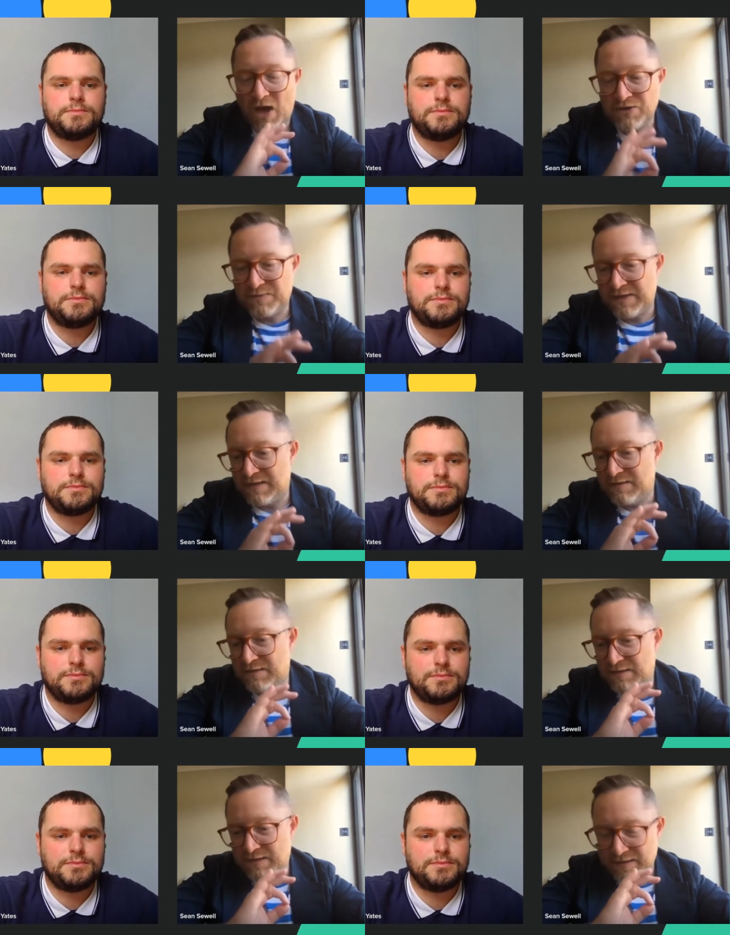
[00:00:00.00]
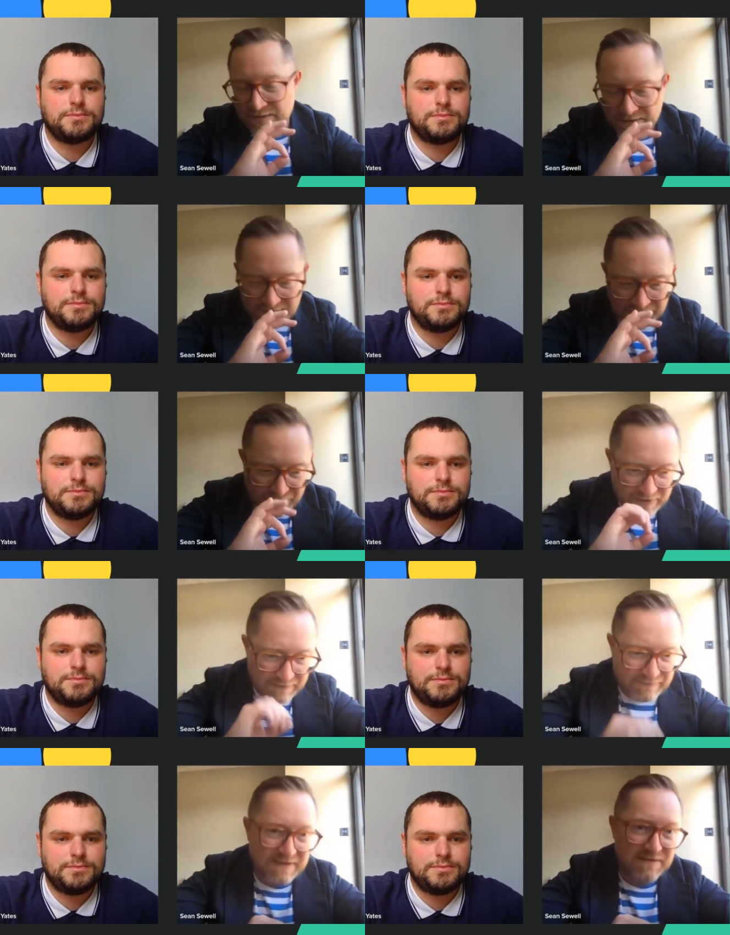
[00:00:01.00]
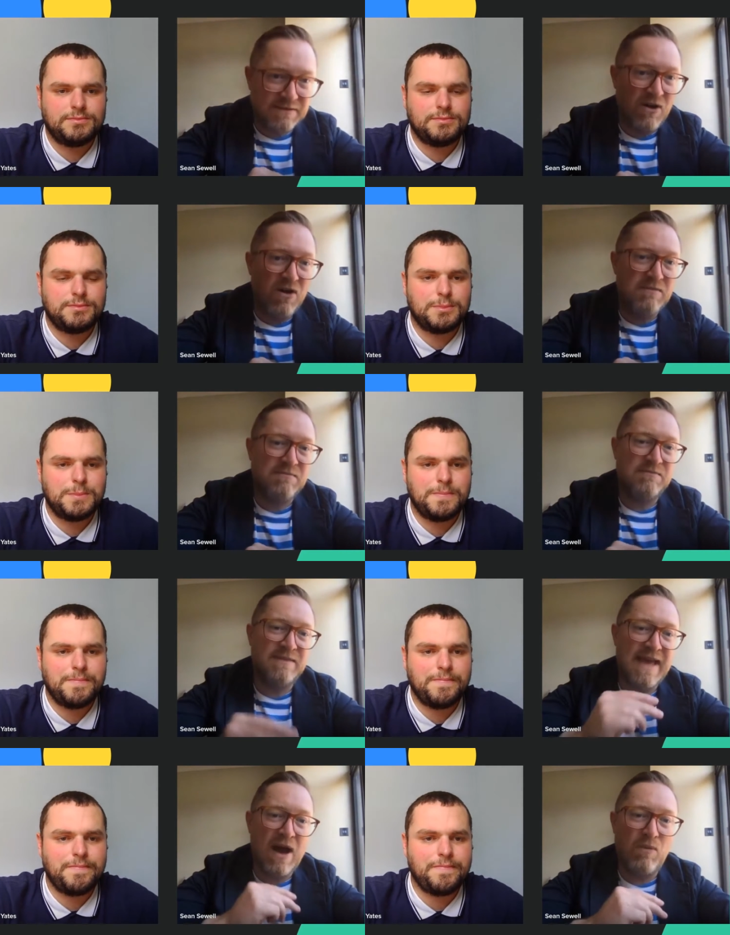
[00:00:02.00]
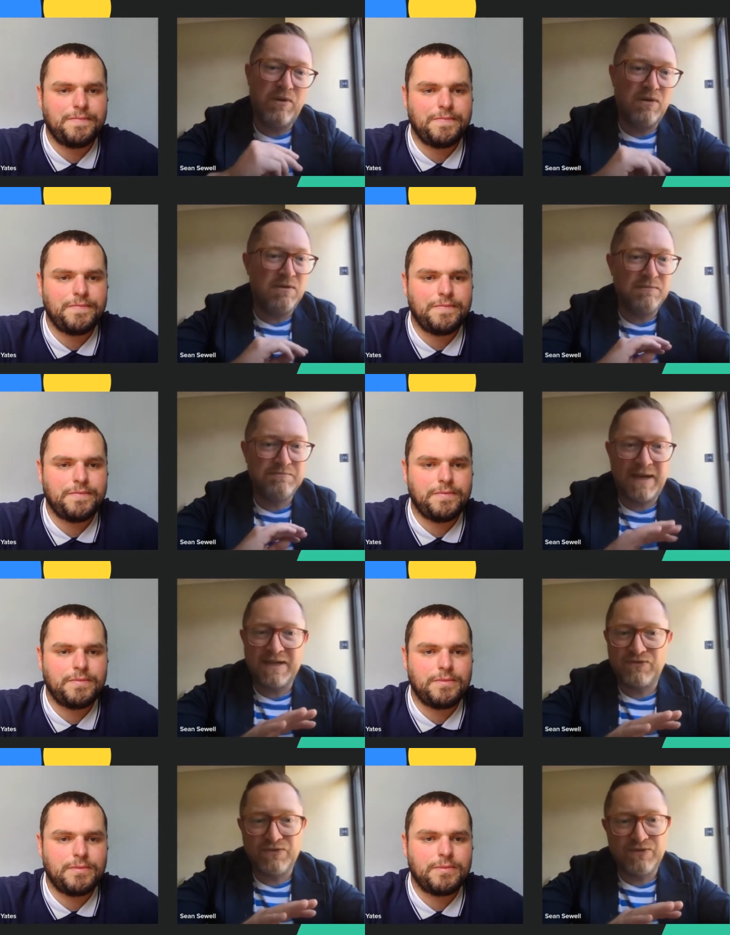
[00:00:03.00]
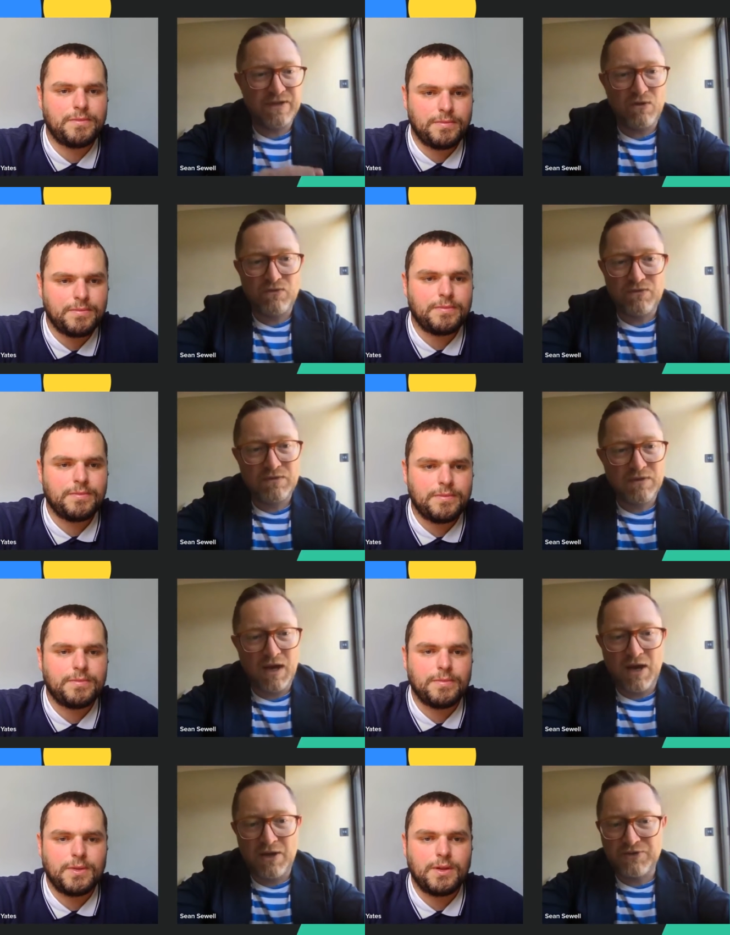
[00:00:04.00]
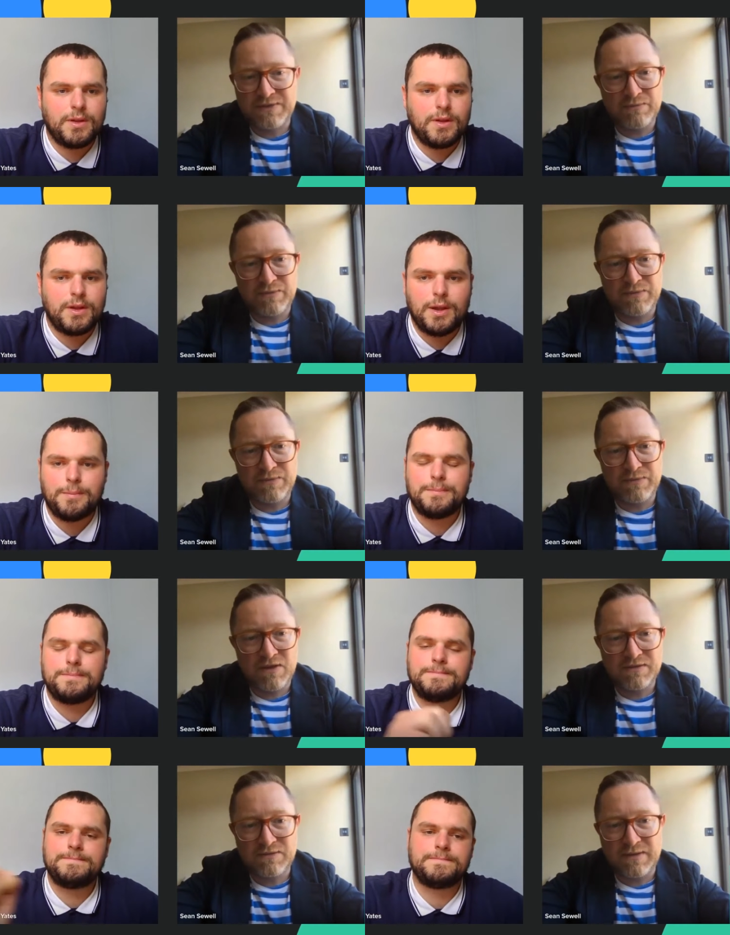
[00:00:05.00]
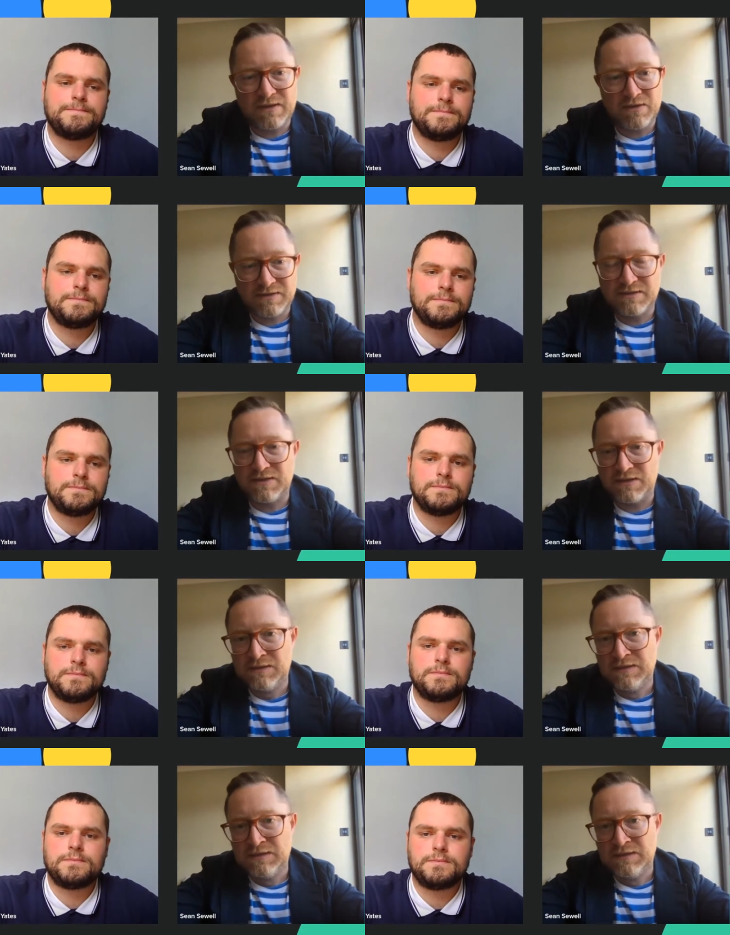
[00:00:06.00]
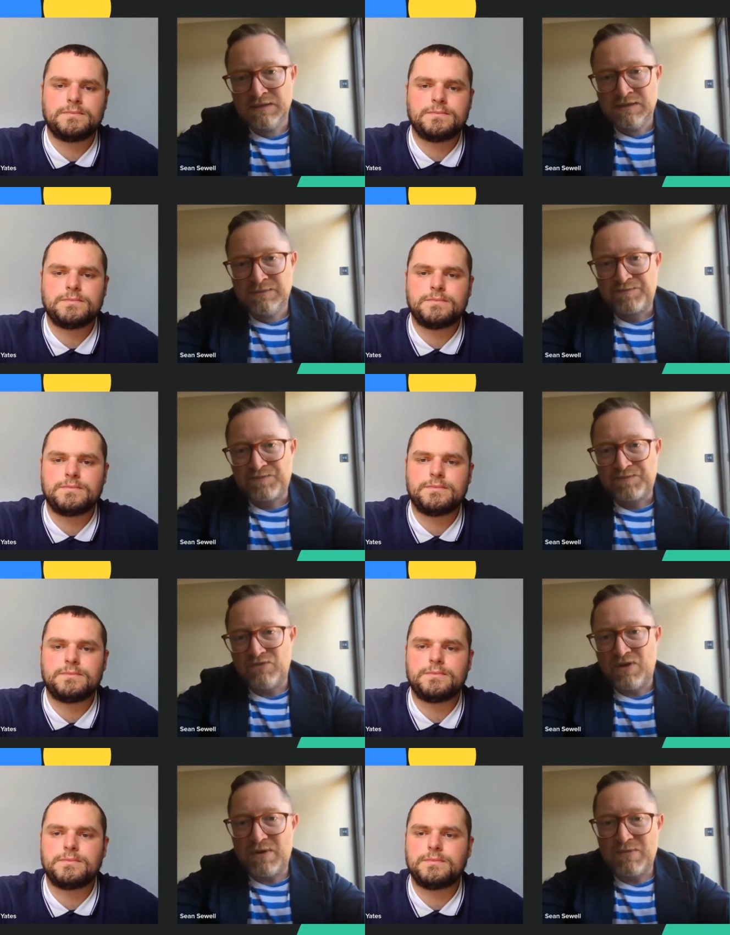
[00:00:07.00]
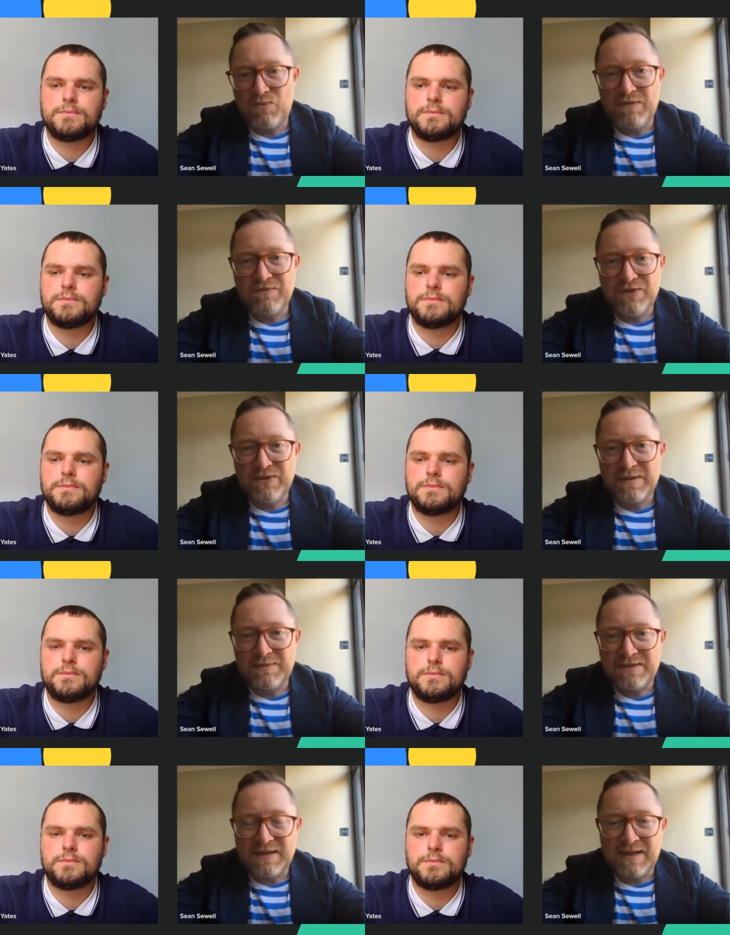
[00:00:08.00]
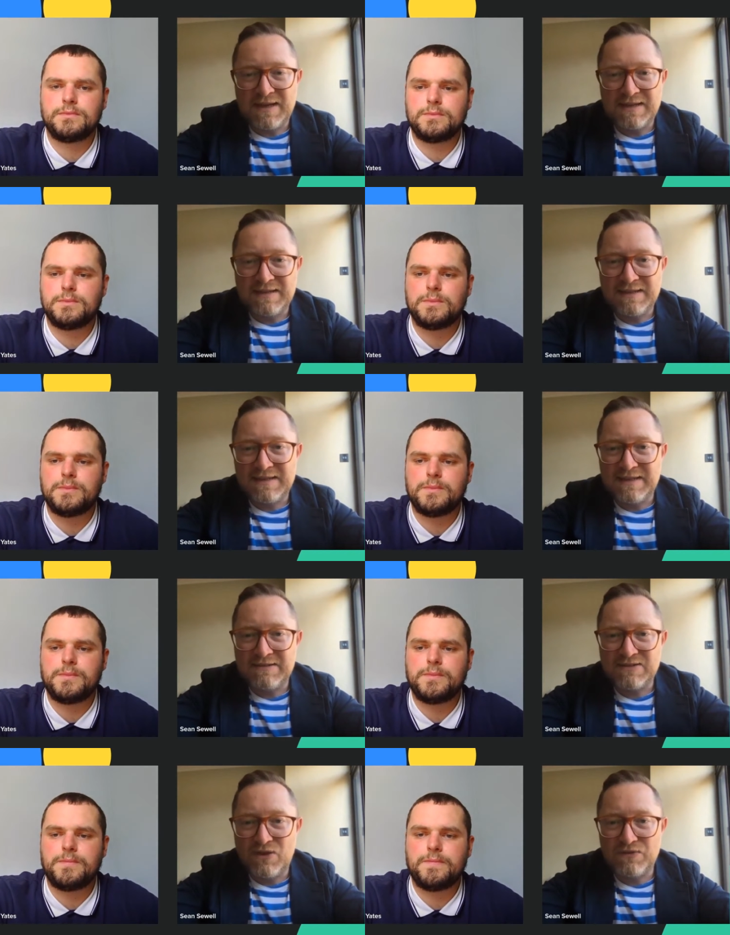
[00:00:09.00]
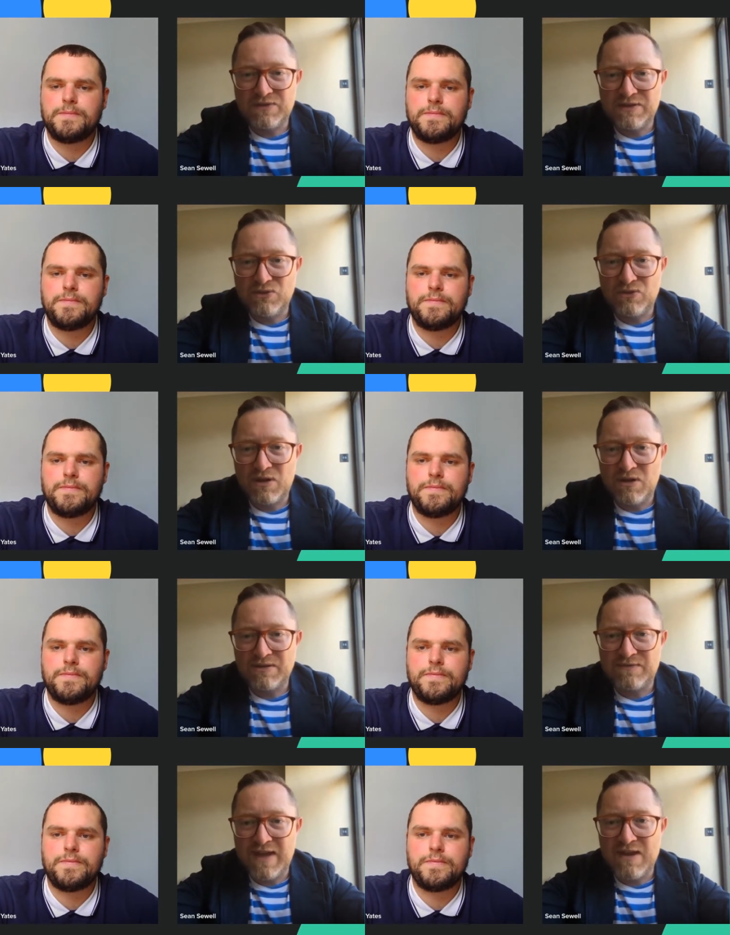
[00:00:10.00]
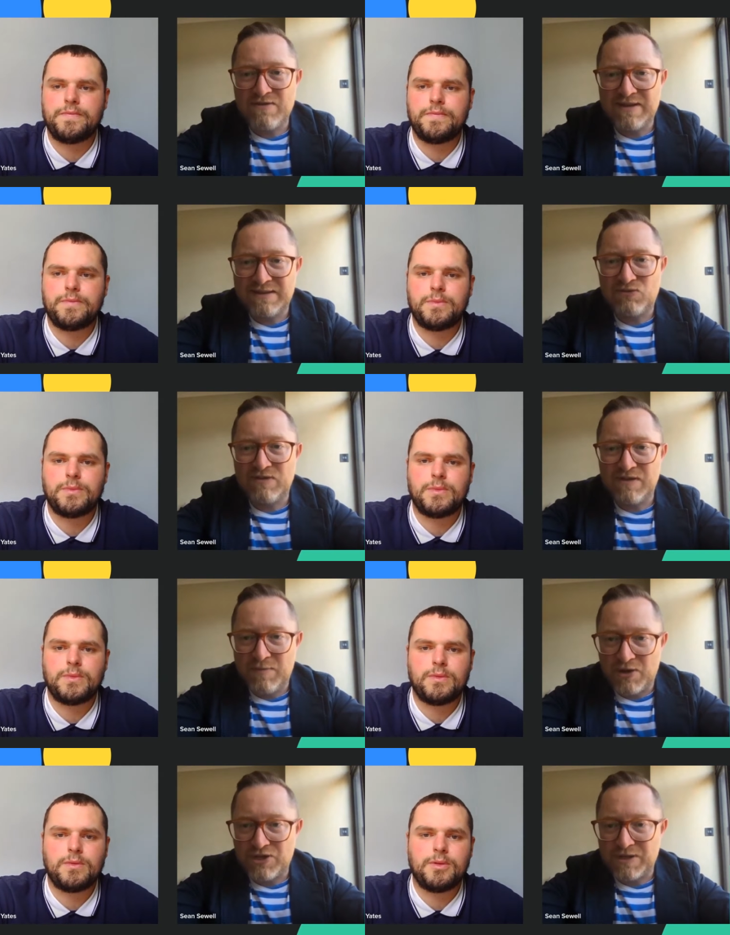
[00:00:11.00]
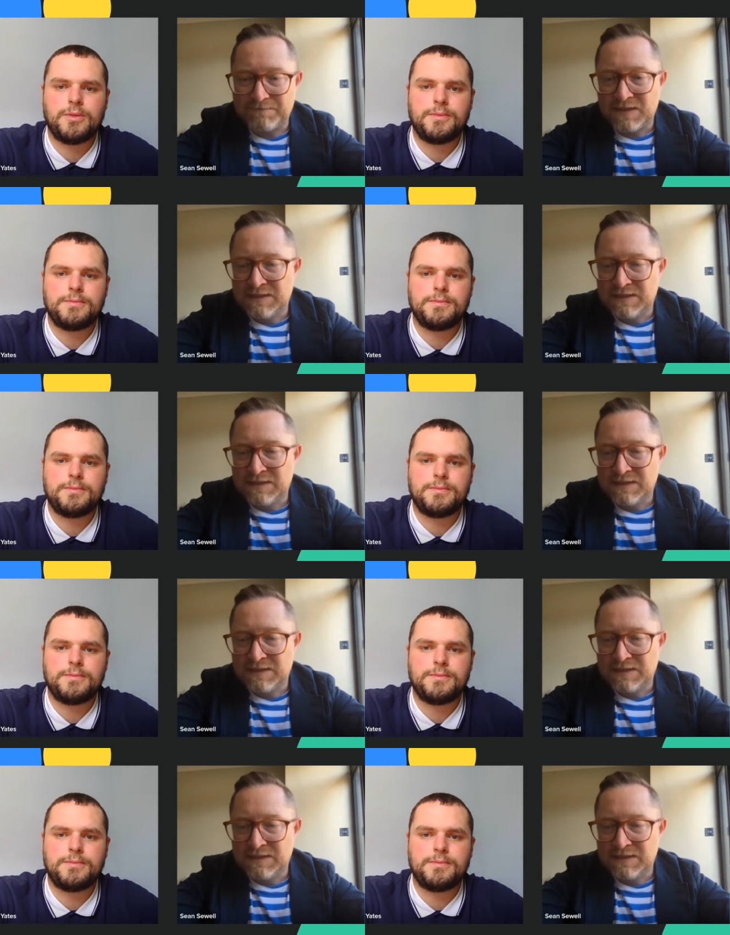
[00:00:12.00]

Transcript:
Speaker 1: hundred percent. If you can invest the time, the output pays for itself. Hundred percent with these guys with it. So Right, one, one for you then, uh, Nick. Here is obviously your clients vary in degree of budget